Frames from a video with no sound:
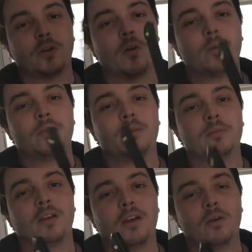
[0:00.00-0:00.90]

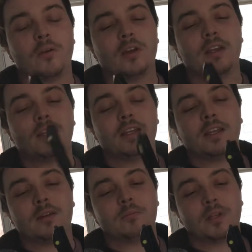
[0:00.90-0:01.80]

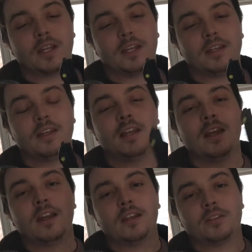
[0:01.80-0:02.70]
OEM blade
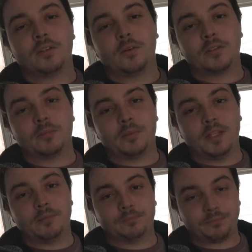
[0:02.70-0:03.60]
is going to
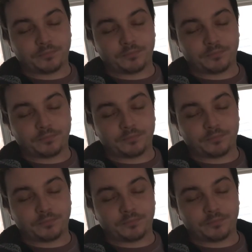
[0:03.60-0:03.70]
be.